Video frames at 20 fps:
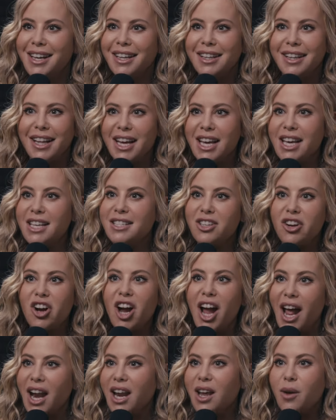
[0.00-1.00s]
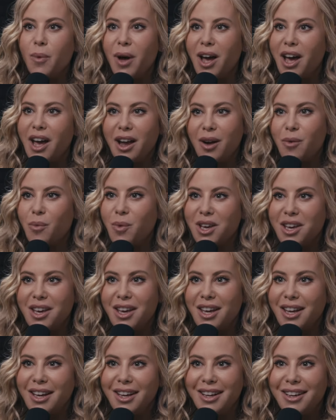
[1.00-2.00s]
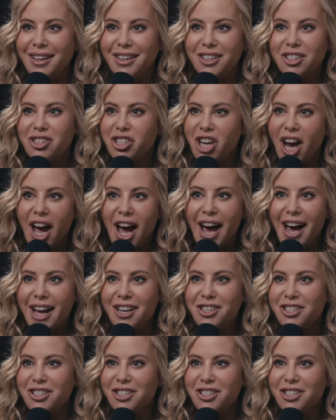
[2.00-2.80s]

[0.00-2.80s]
like, is there any way we can chat?